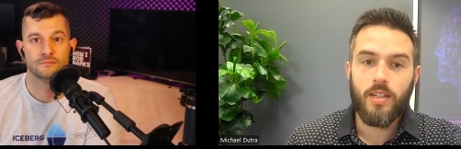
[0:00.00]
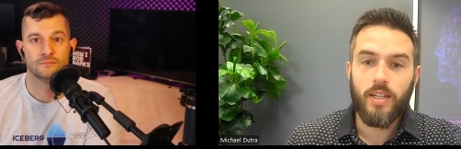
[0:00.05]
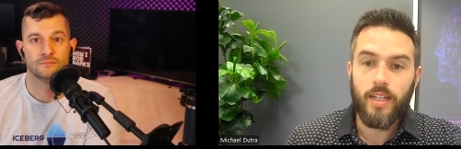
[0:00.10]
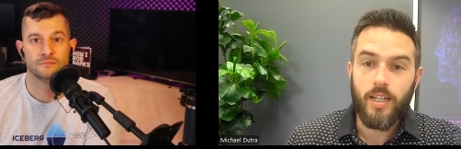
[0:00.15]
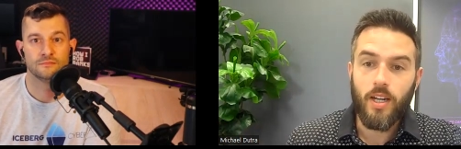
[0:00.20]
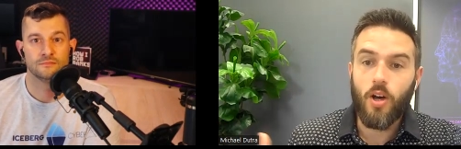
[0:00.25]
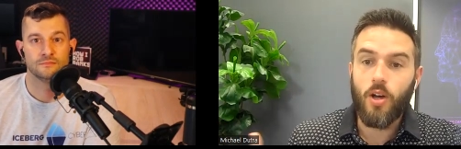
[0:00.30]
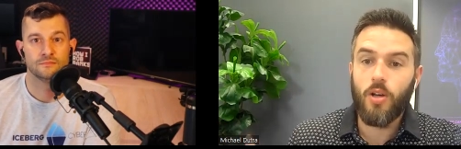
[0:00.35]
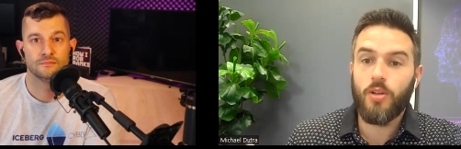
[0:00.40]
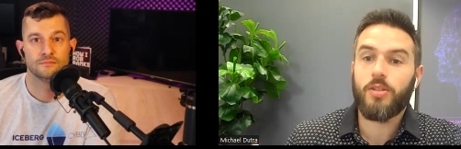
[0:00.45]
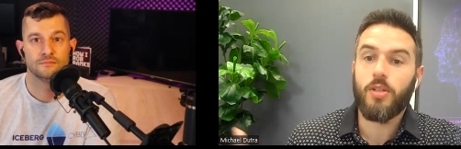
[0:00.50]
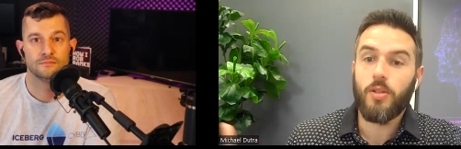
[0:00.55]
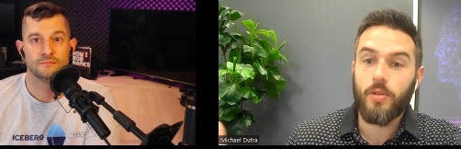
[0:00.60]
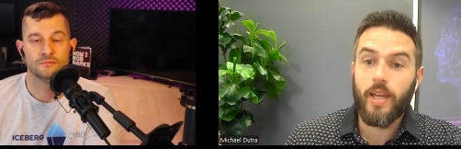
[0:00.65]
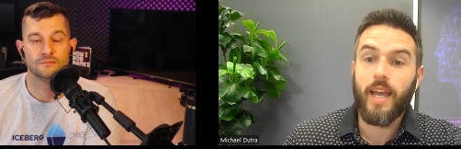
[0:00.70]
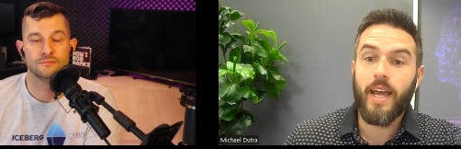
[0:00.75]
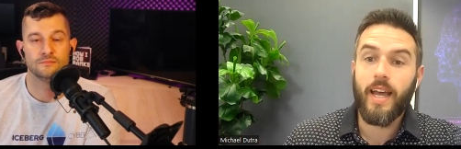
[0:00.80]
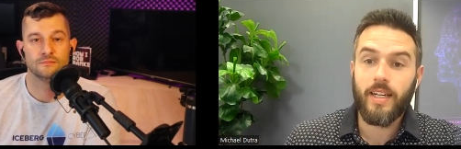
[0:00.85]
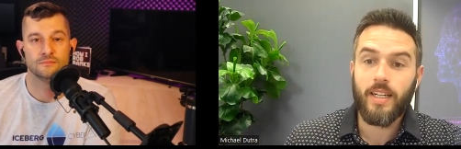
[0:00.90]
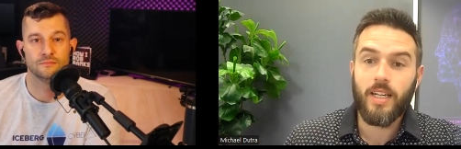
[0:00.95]
Speaker 1: It also
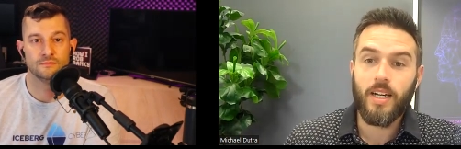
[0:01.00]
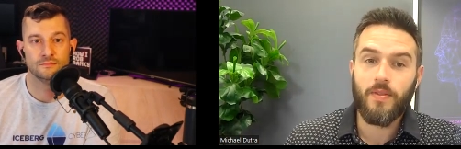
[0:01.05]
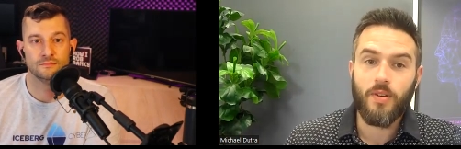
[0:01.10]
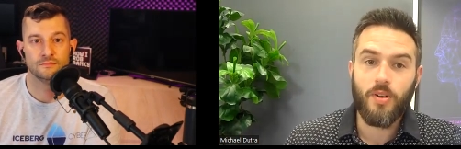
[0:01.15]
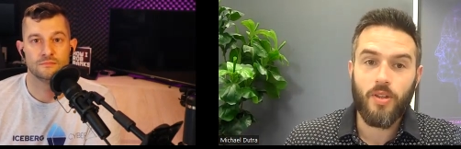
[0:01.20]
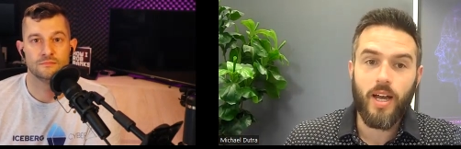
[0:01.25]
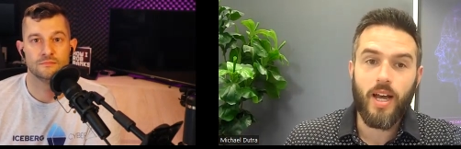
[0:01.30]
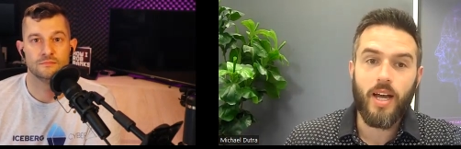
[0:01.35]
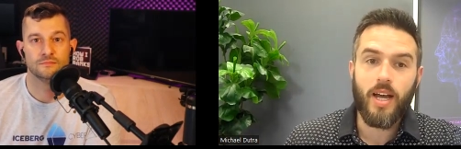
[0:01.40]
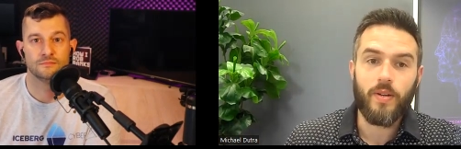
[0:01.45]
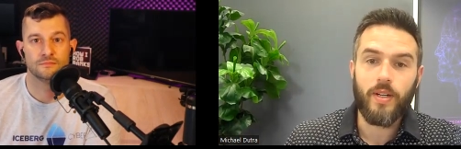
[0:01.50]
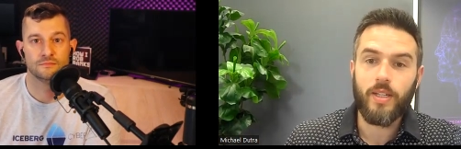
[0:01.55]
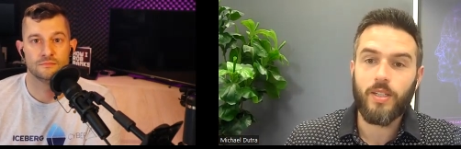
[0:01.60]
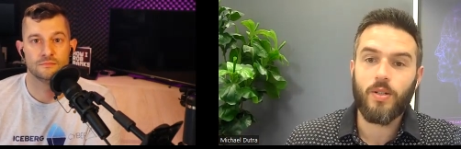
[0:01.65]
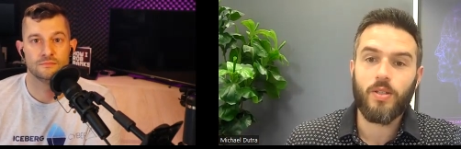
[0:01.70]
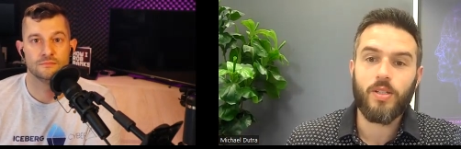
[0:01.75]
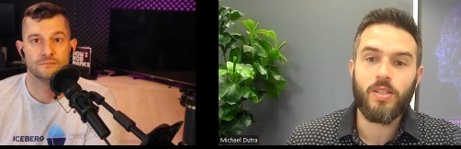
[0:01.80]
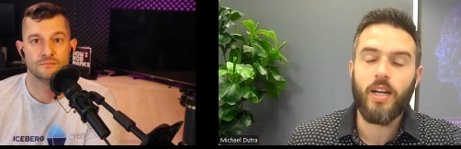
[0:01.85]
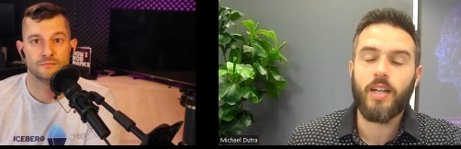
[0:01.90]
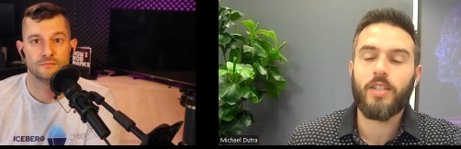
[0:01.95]
mm-hmm. can cover that, right?
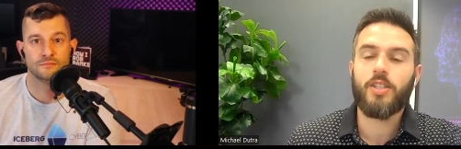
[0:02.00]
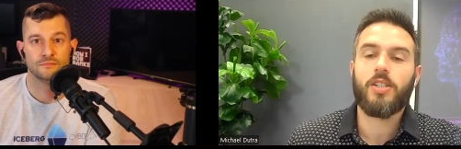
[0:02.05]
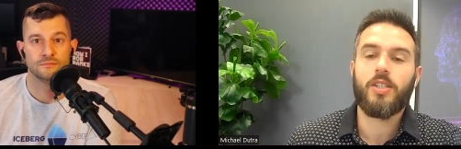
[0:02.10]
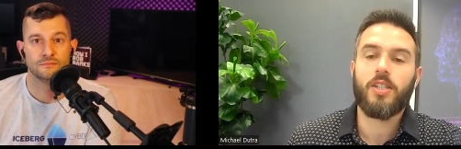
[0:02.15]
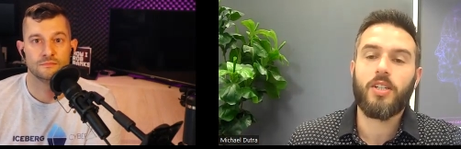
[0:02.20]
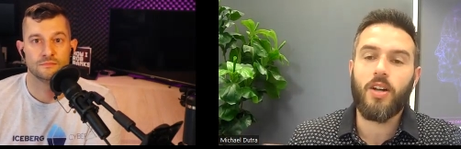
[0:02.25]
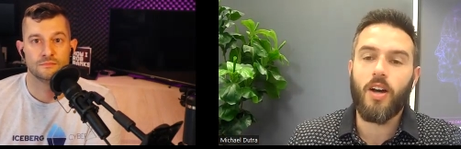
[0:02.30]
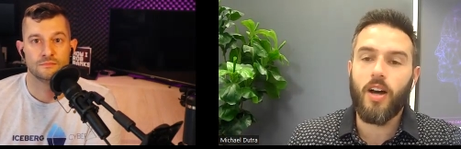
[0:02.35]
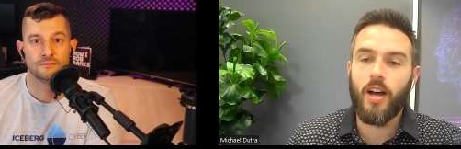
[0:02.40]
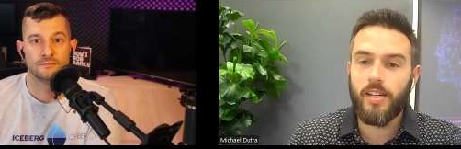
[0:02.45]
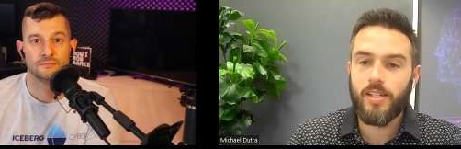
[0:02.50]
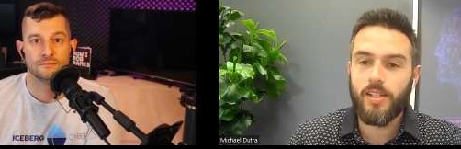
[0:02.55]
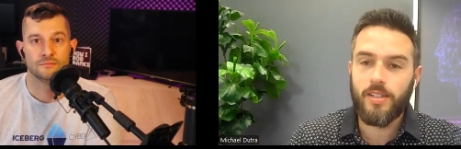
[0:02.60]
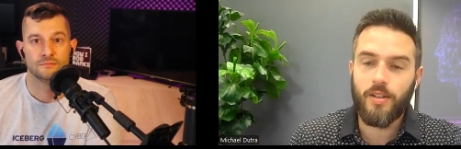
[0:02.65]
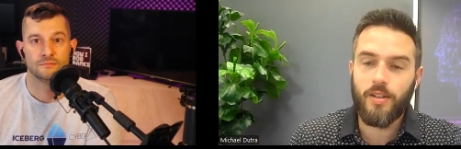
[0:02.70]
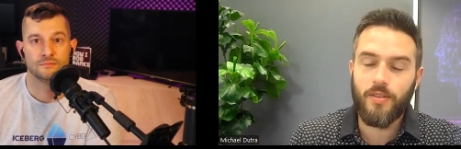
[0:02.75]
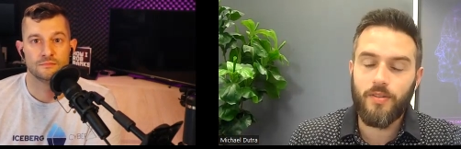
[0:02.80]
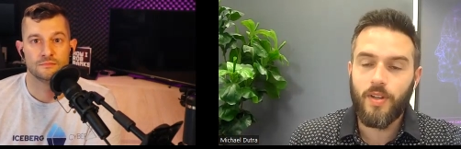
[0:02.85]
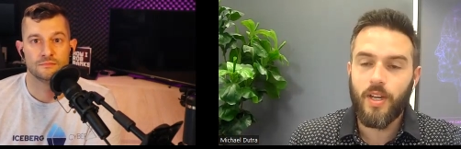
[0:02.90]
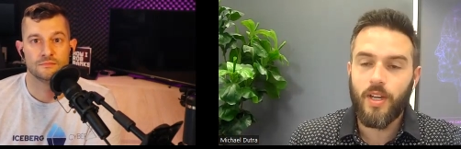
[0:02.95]
So it's not just the cost
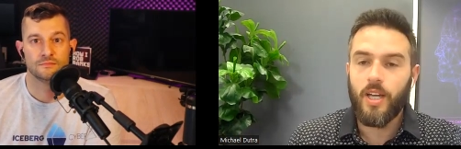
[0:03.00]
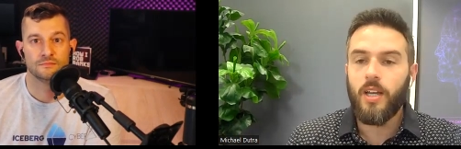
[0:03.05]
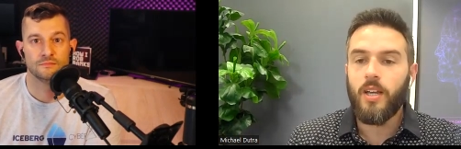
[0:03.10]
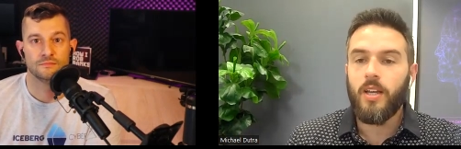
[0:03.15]
of